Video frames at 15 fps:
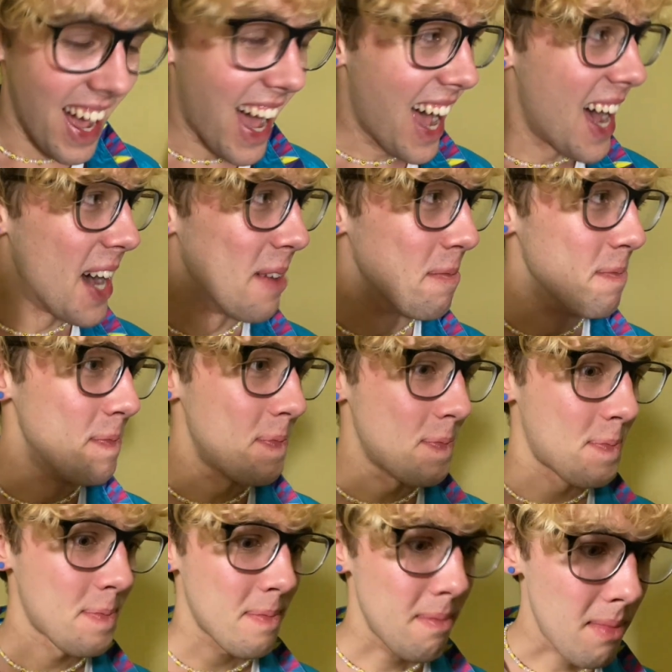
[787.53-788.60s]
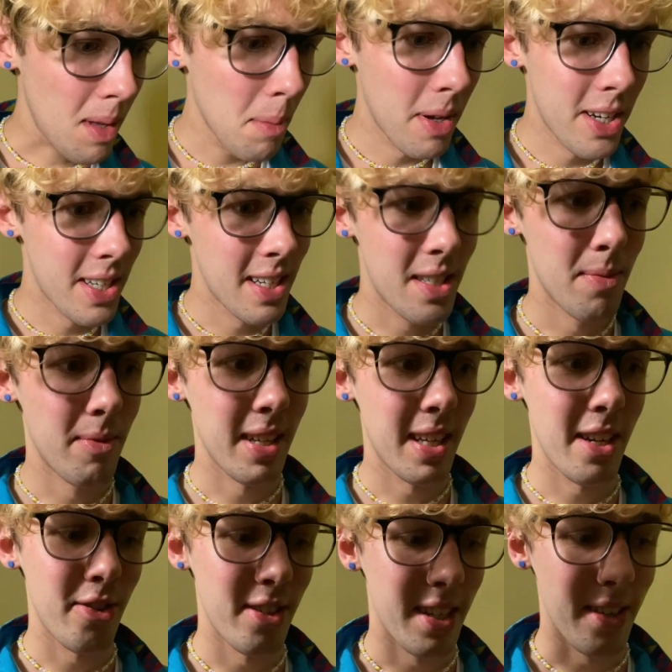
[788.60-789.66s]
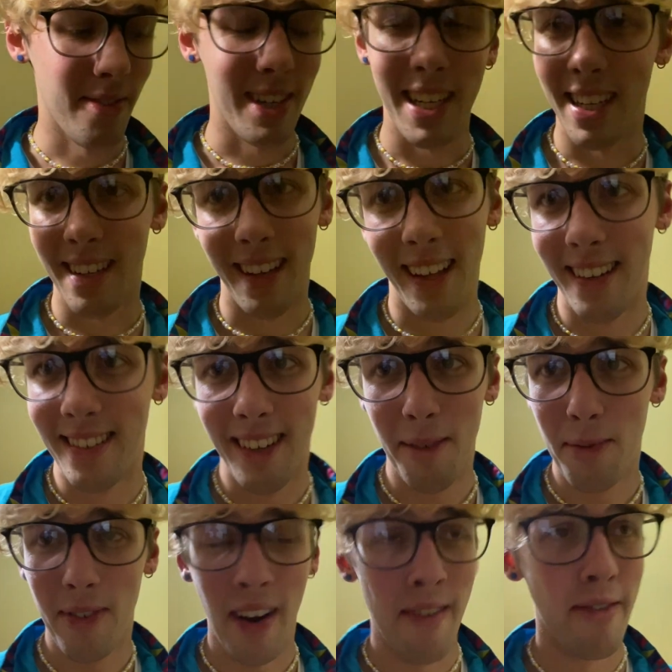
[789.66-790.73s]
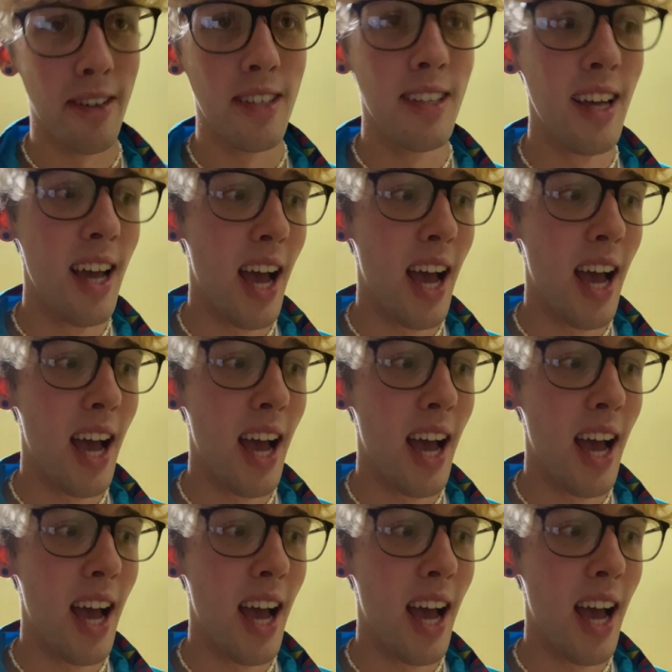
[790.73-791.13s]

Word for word: Um, I just did a really interesting reading and it was very fun.